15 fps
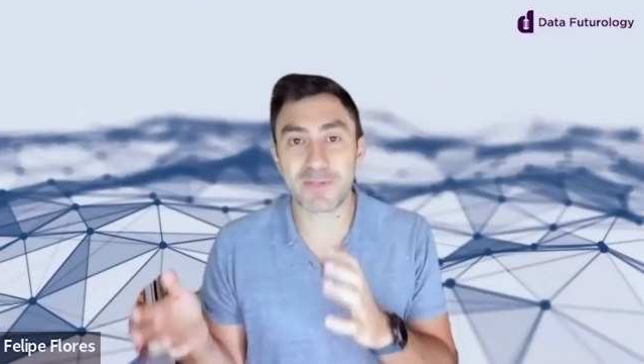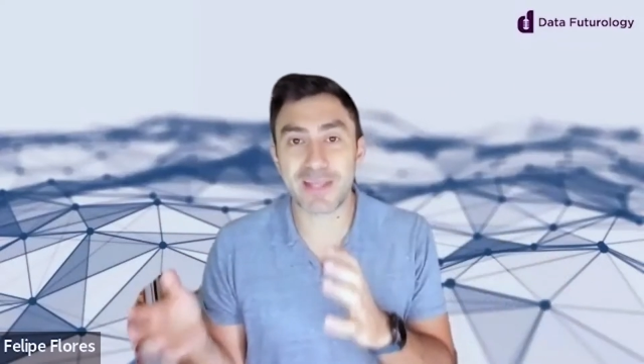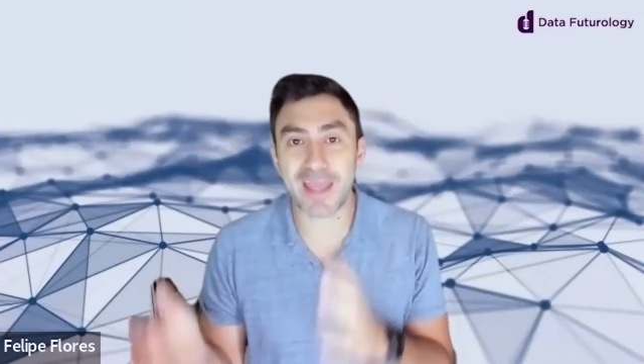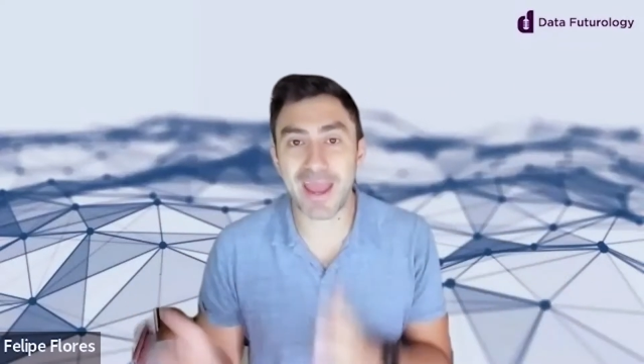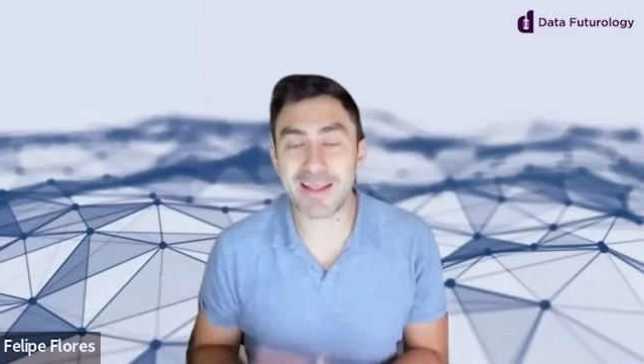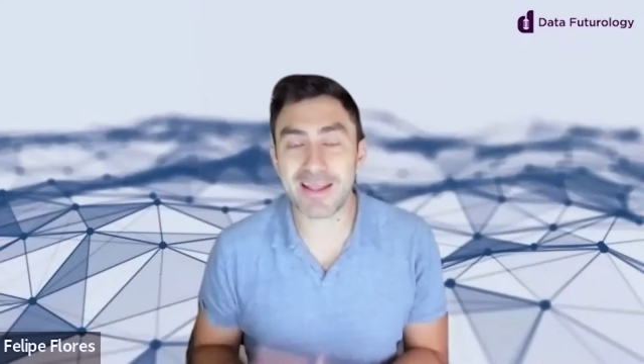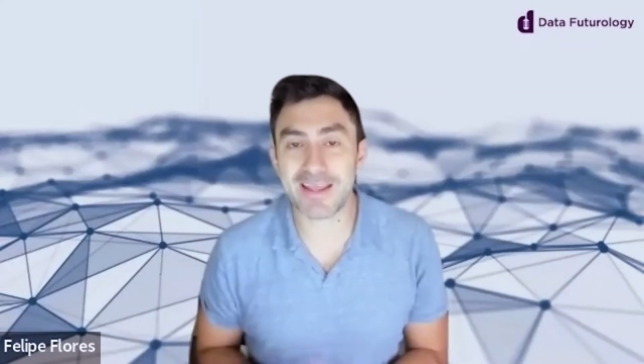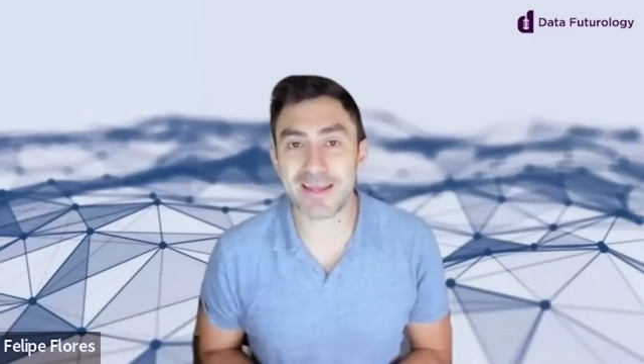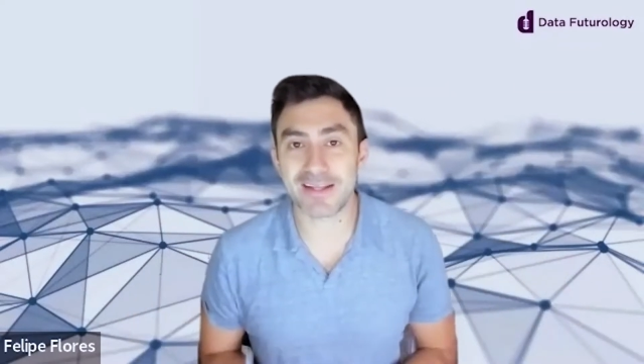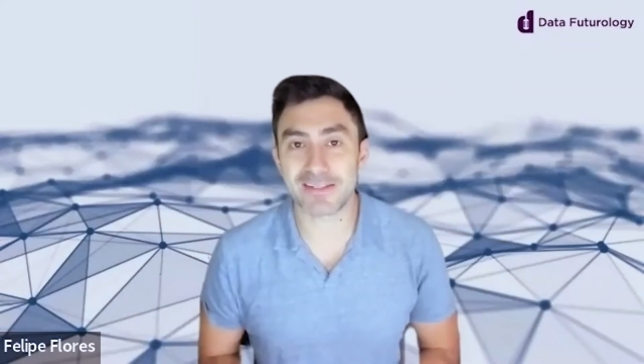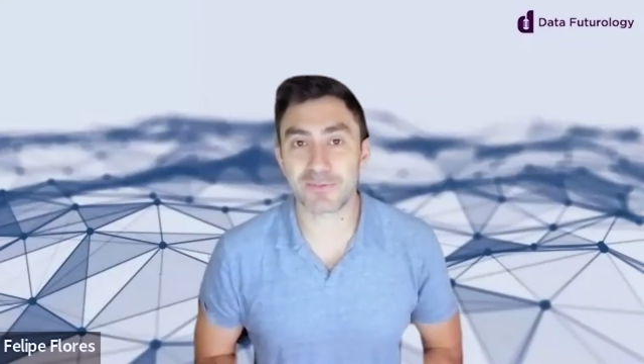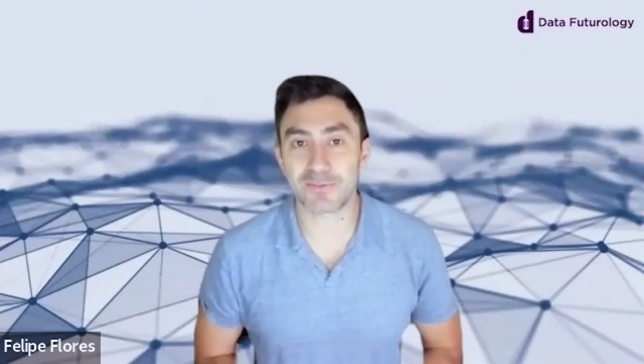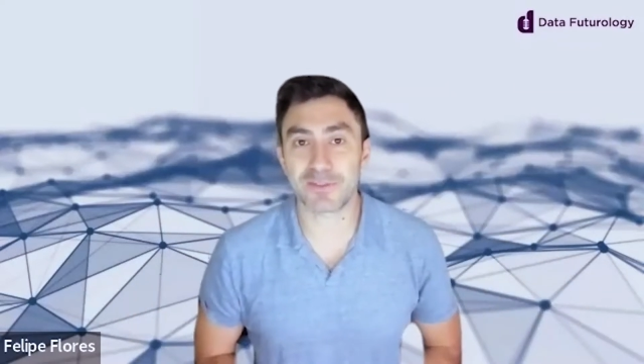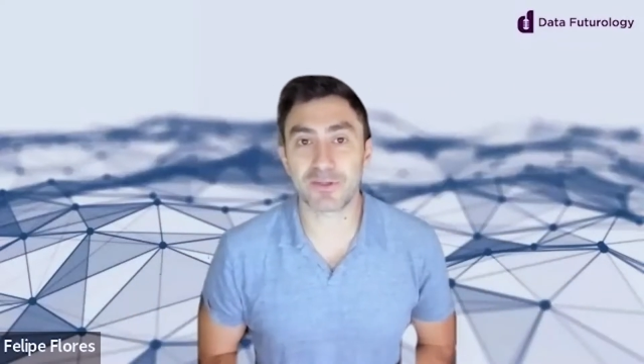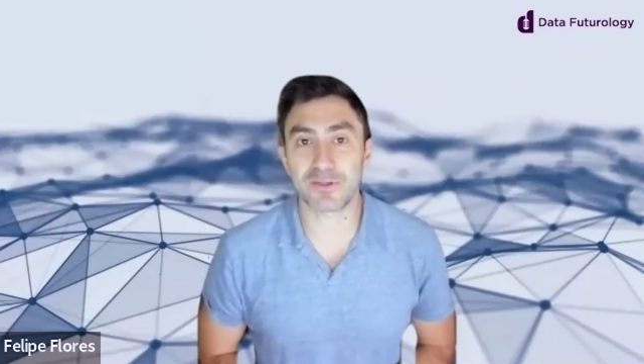can get as
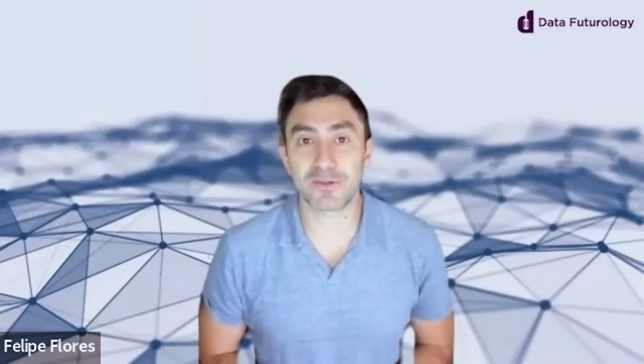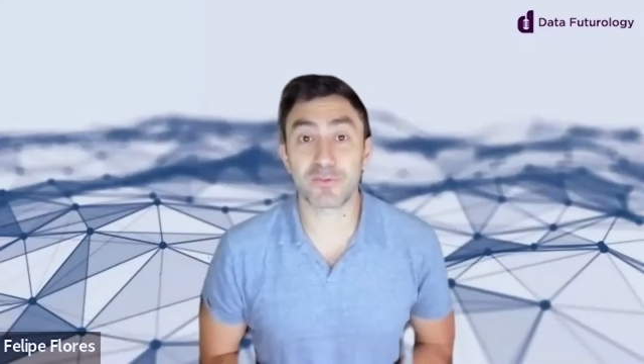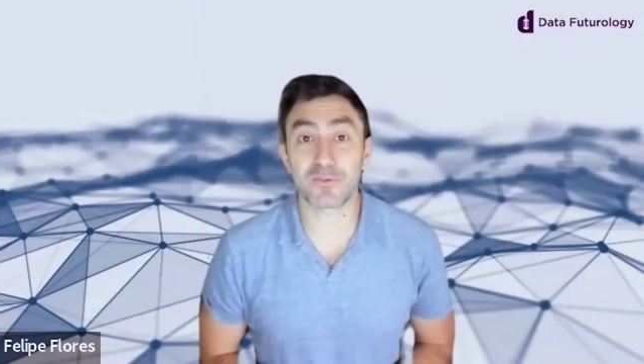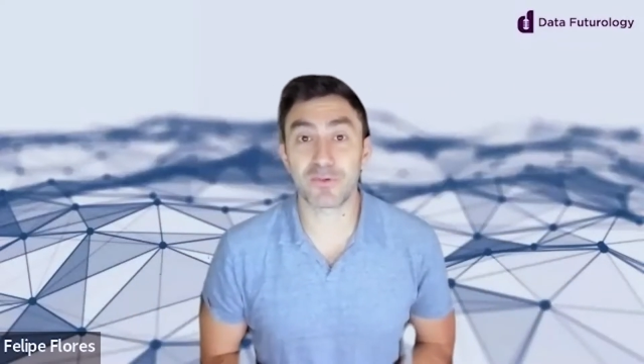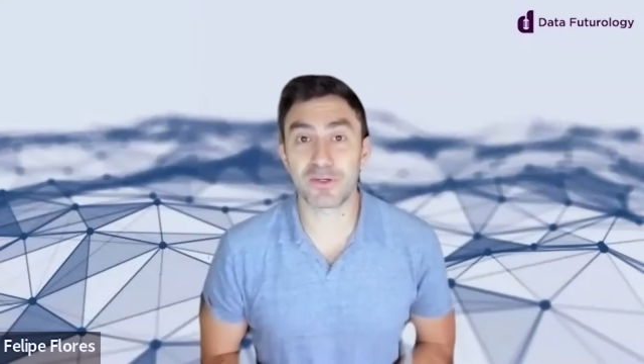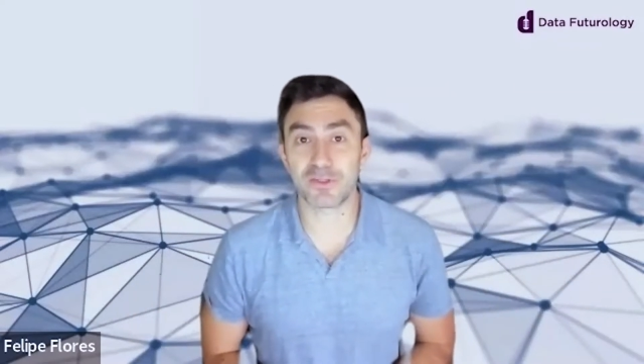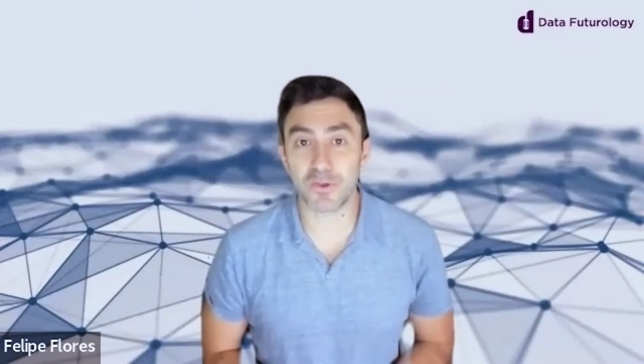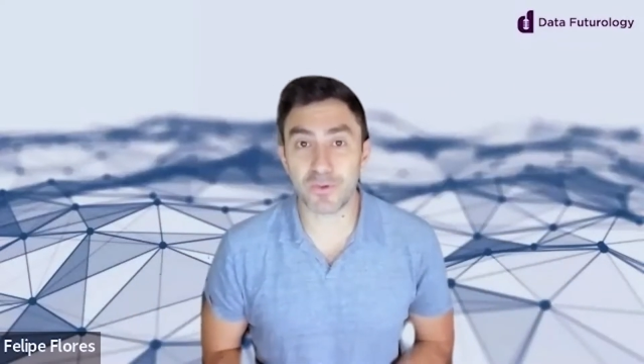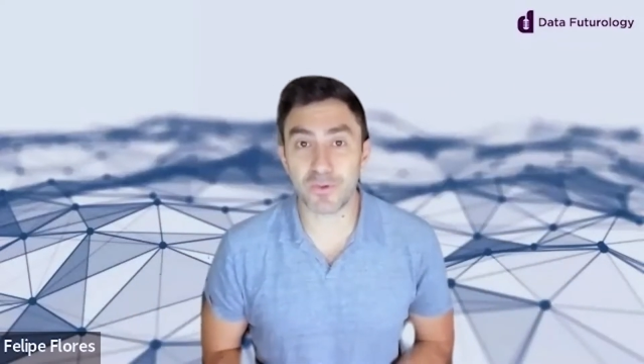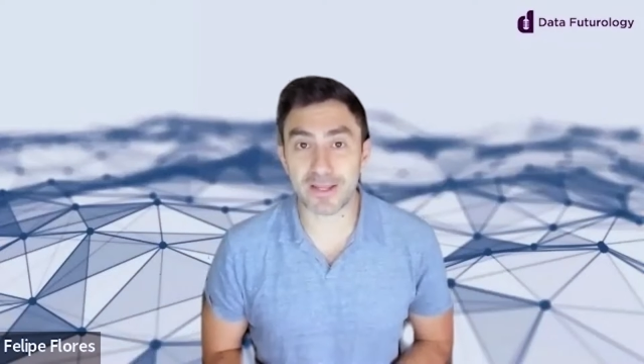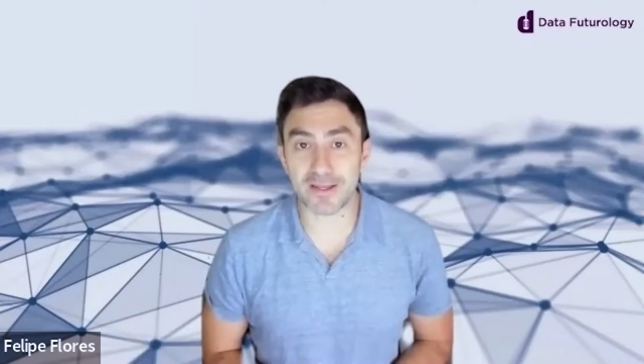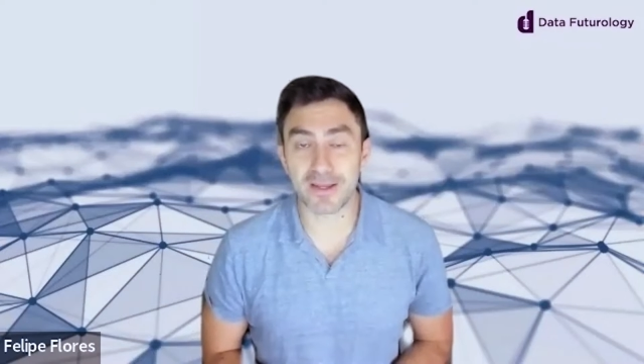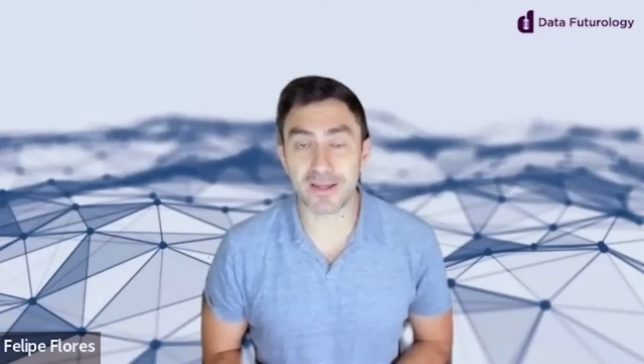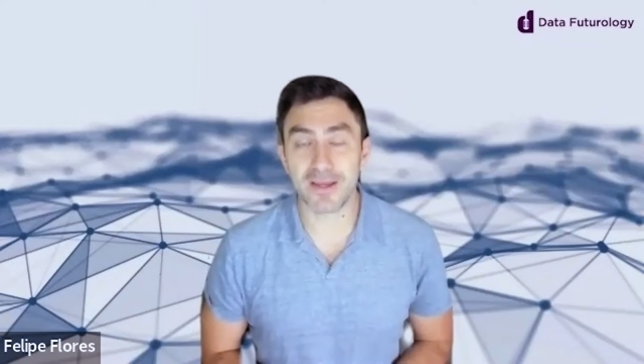a result of what we're doing,